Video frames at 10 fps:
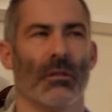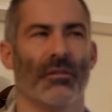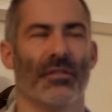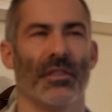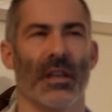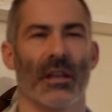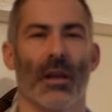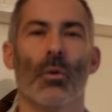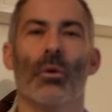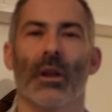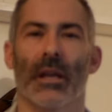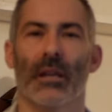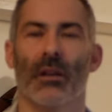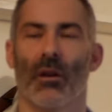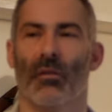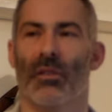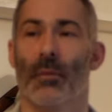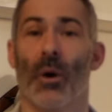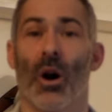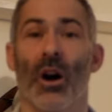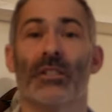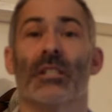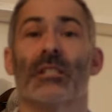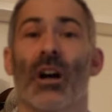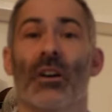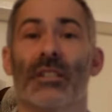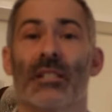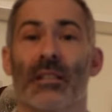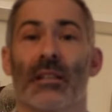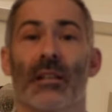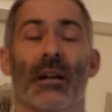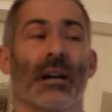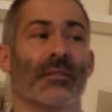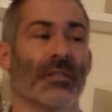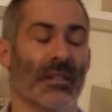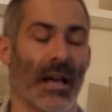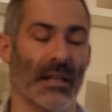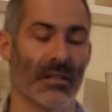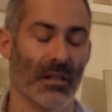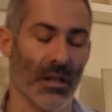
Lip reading: think illy of them, I just didn't understand.